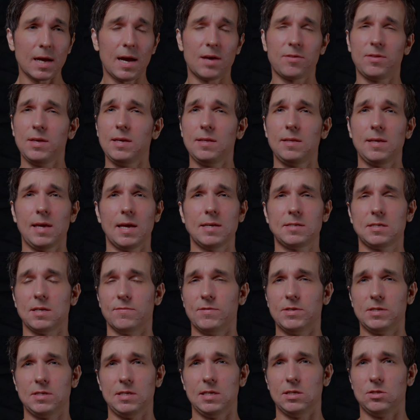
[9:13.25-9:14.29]
I think the
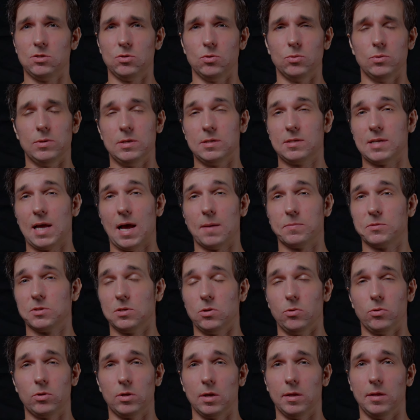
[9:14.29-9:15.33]
A7C II is
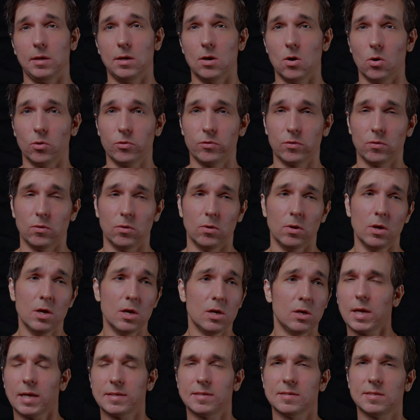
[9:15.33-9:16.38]
absolutely the go-to.
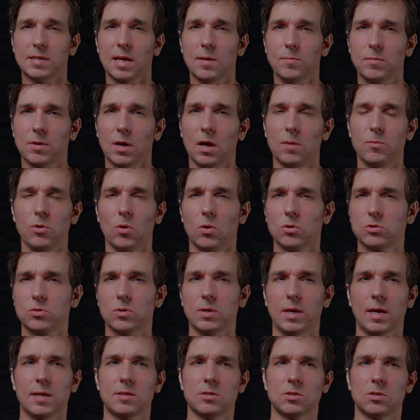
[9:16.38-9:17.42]
At the same time, you also
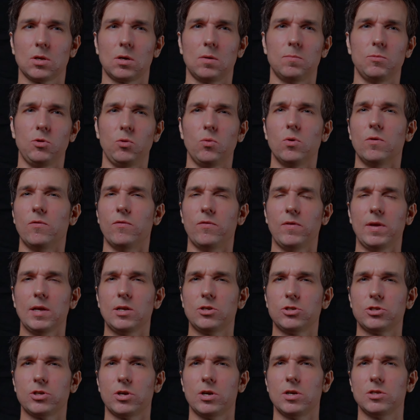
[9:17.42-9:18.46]
get some newer
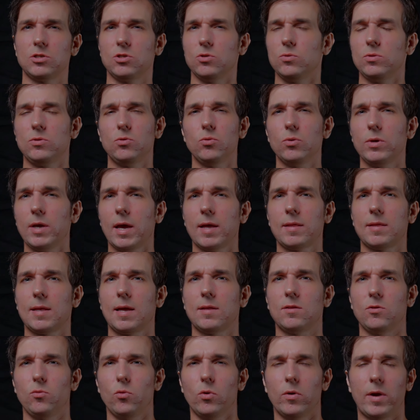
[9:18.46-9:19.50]
features. You do get
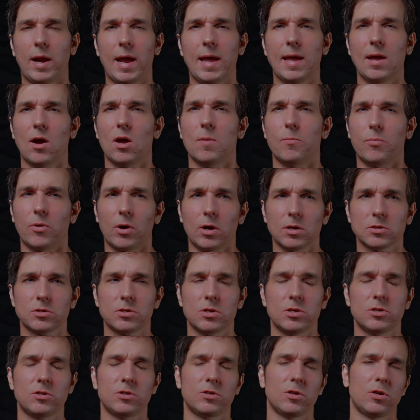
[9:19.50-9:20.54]
that newer AI
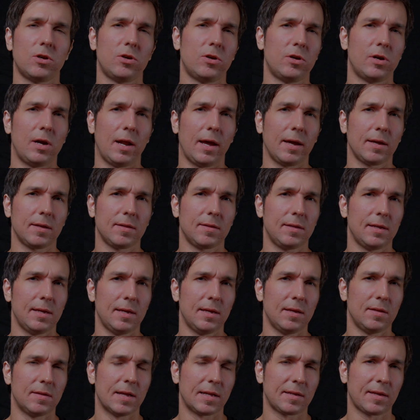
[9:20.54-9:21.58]
processor like
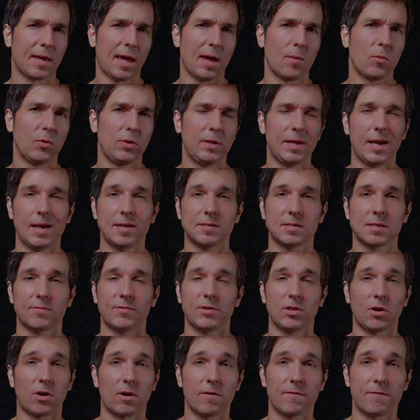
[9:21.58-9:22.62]
that came with the
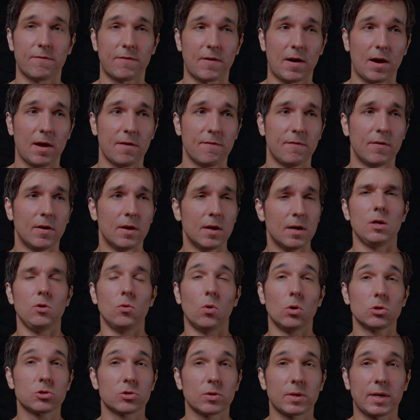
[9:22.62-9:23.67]
A7R5. You
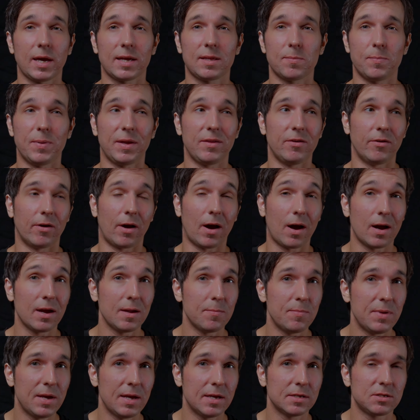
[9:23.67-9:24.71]
also get better
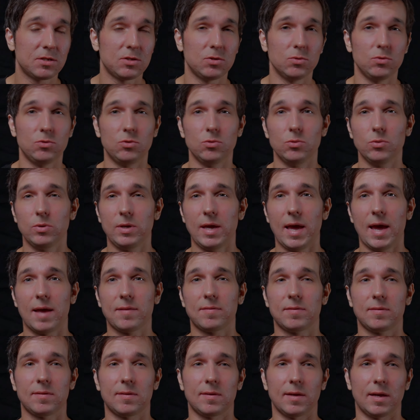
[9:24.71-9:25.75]
IBIS. You do
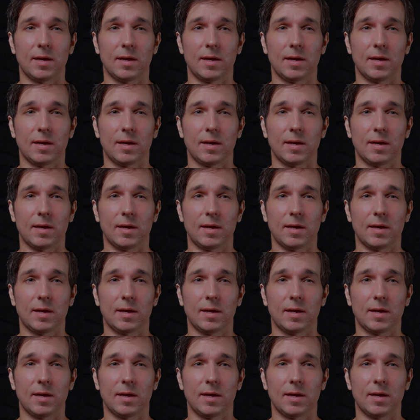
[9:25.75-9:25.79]
get